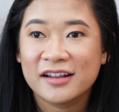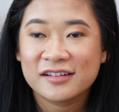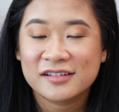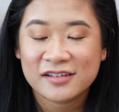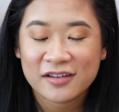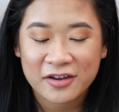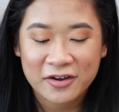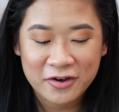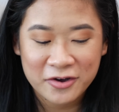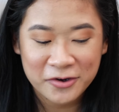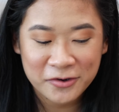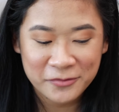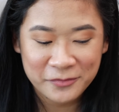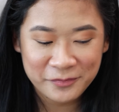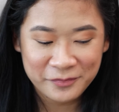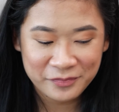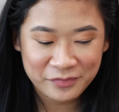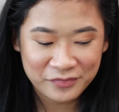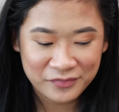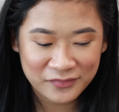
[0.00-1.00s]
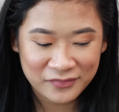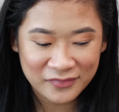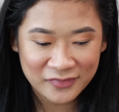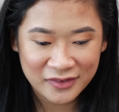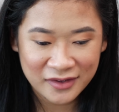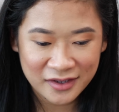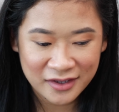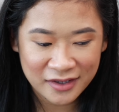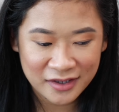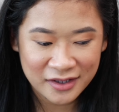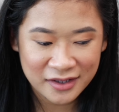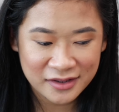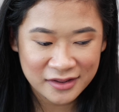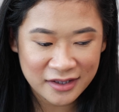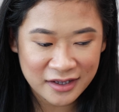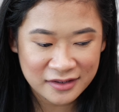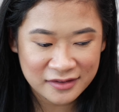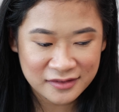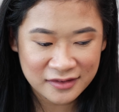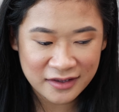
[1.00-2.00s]
and so
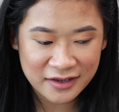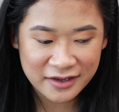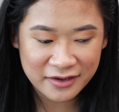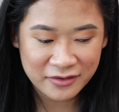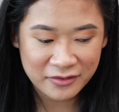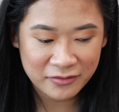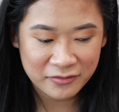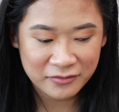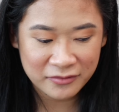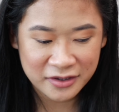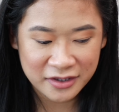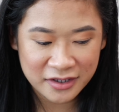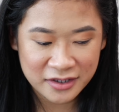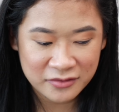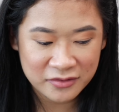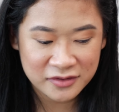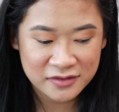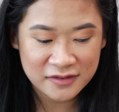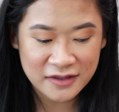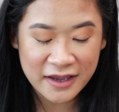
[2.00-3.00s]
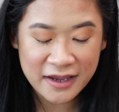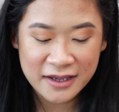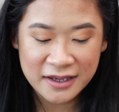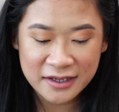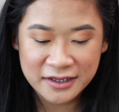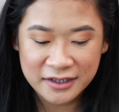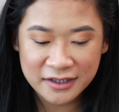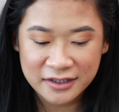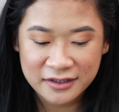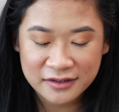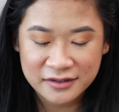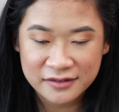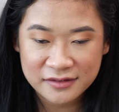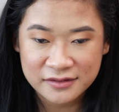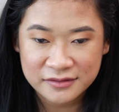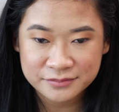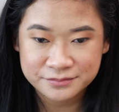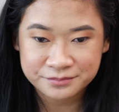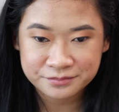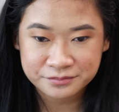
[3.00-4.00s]
that's like what he was saying
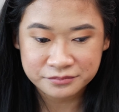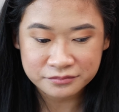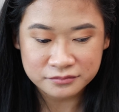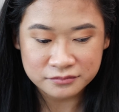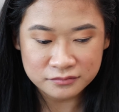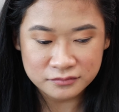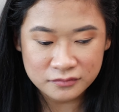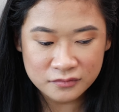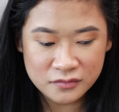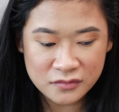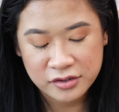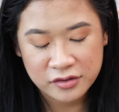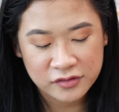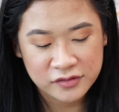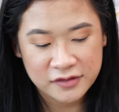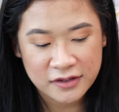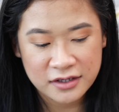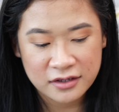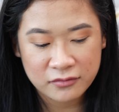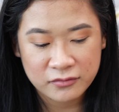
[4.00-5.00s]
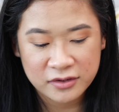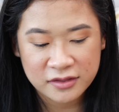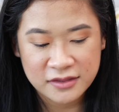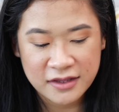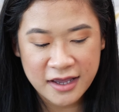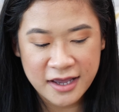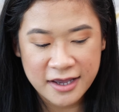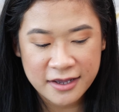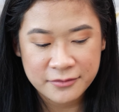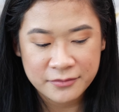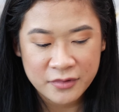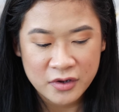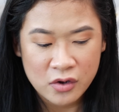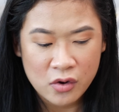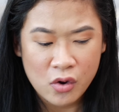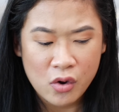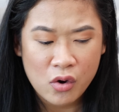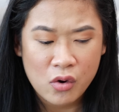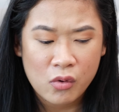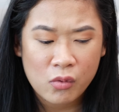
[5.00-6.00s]
is Understanding with that,
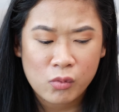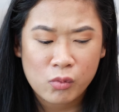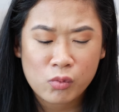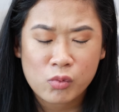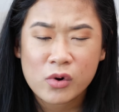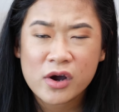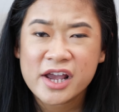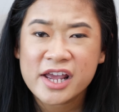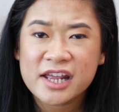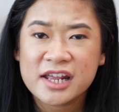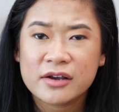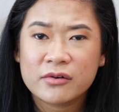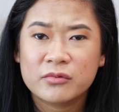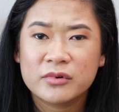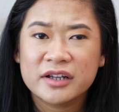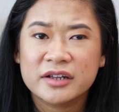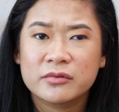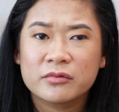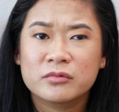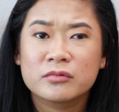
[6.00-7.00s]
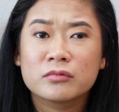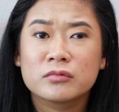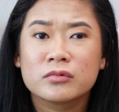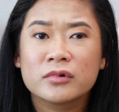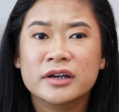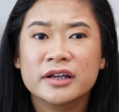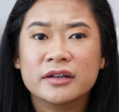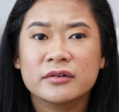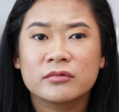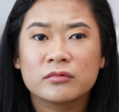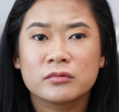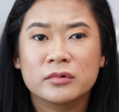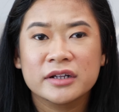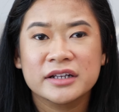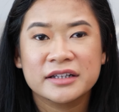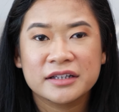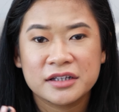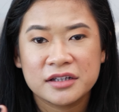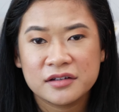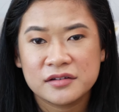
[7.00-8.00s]
what what what
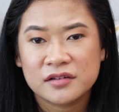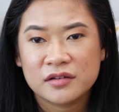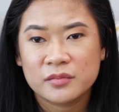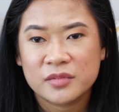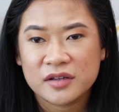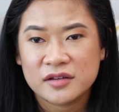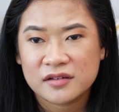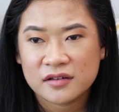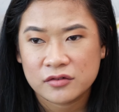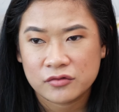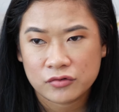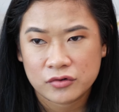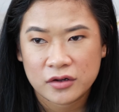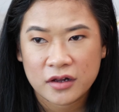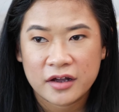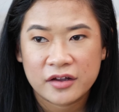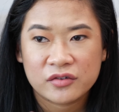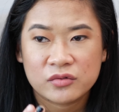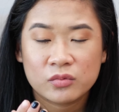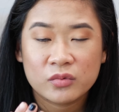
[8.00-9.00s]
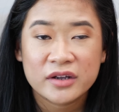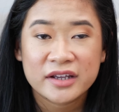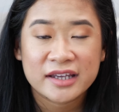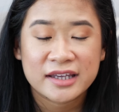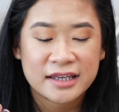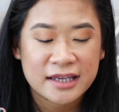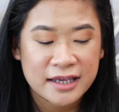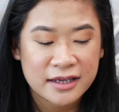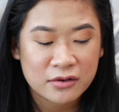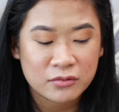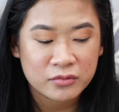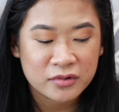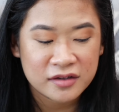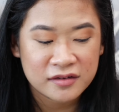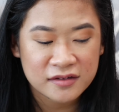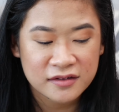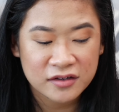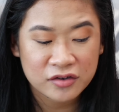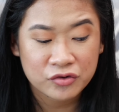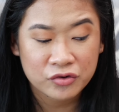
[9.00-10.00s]
what needs to be centralized? What can we
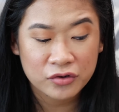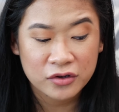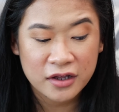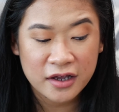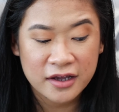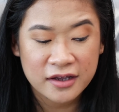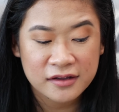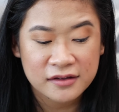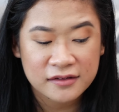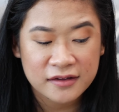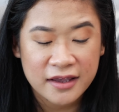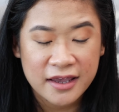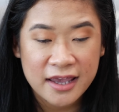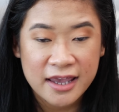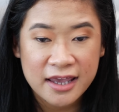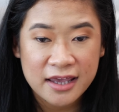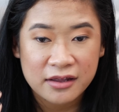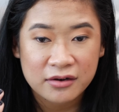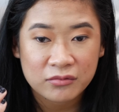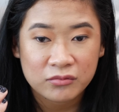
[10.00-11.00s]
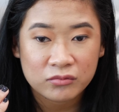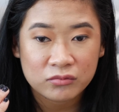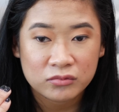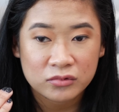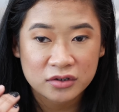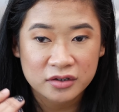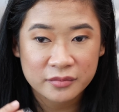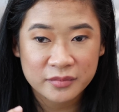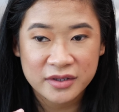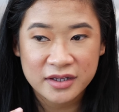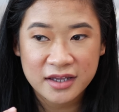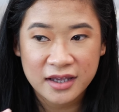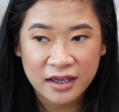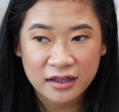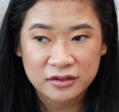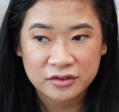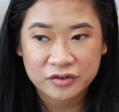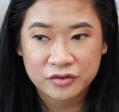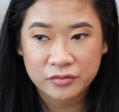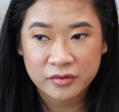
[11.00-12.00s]
centralize, and will it be
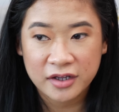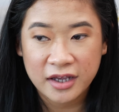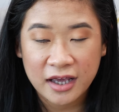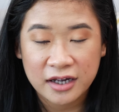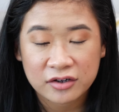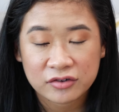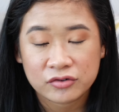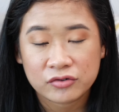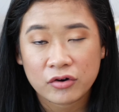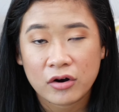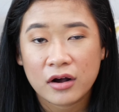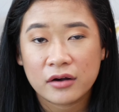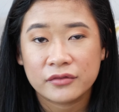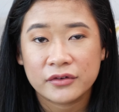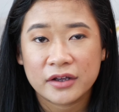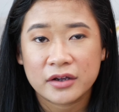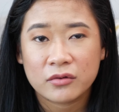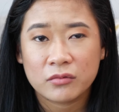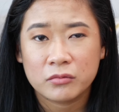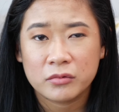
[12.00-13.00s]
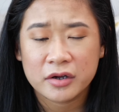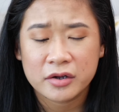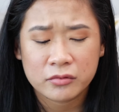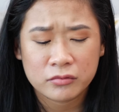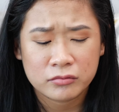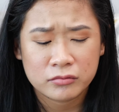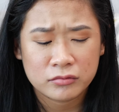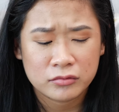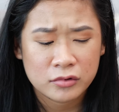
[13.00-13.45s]
catastrophic? What